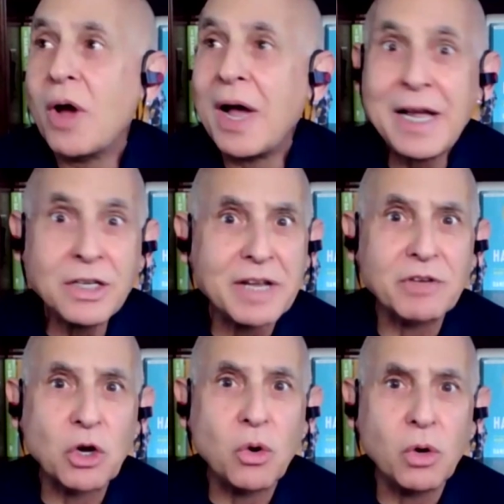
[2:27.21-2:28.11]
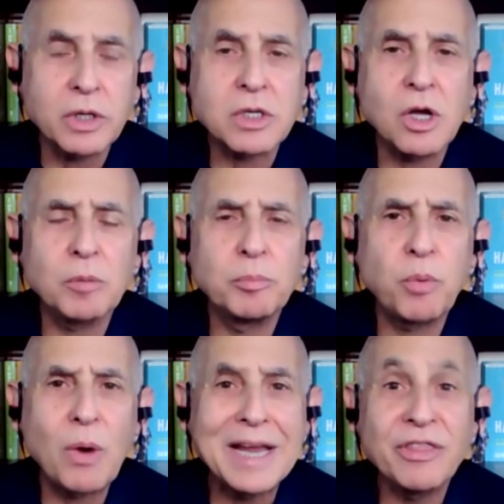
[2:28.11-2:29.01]
I actually have a course called
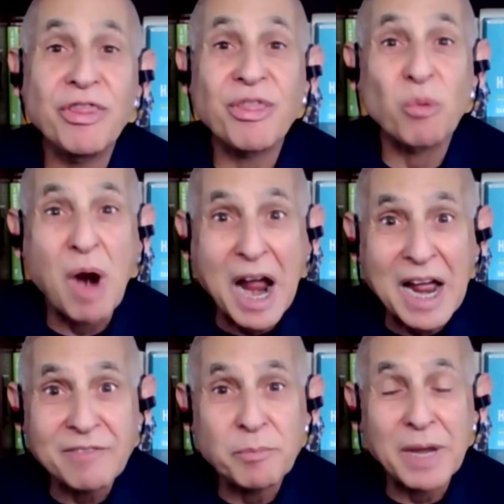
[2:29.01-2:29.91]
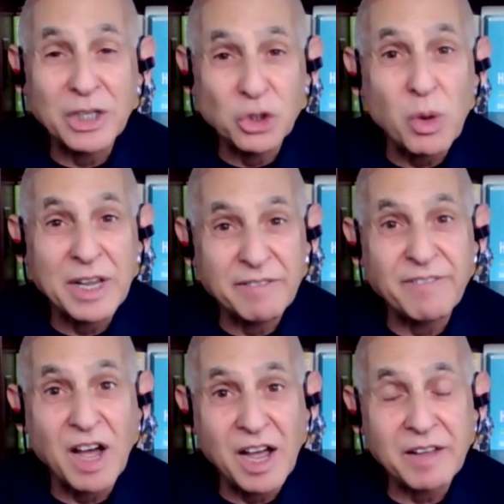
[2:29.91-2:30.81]
Brain Thrive by
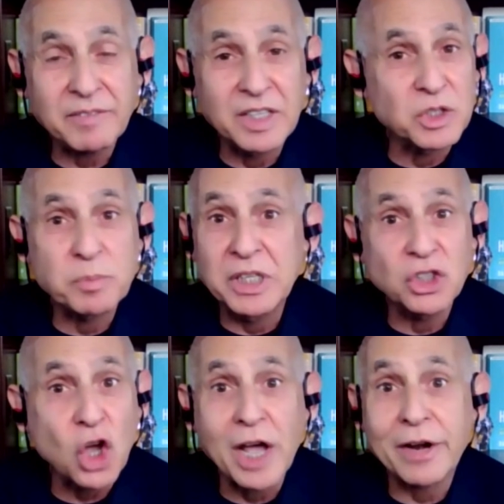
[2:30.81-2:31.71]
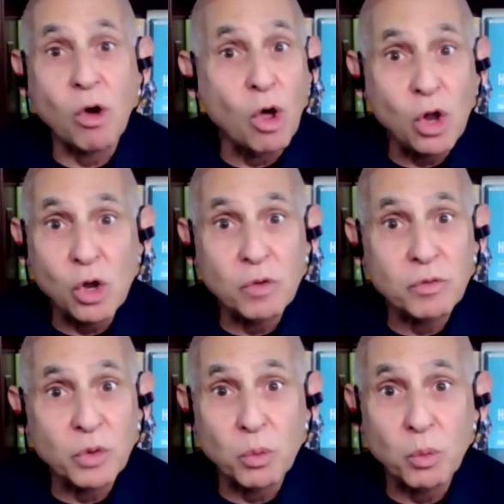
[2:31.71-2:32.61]
25. It's been taught all
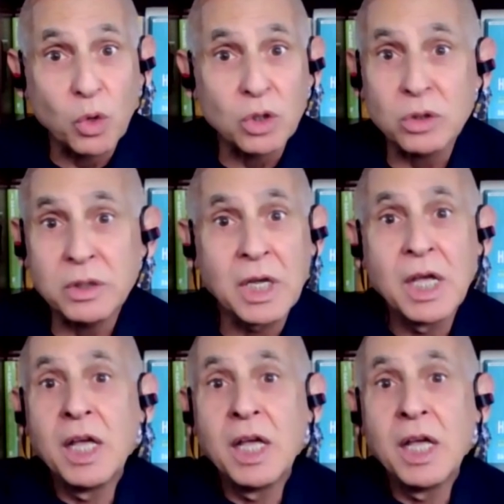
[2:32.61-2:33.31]
over the world.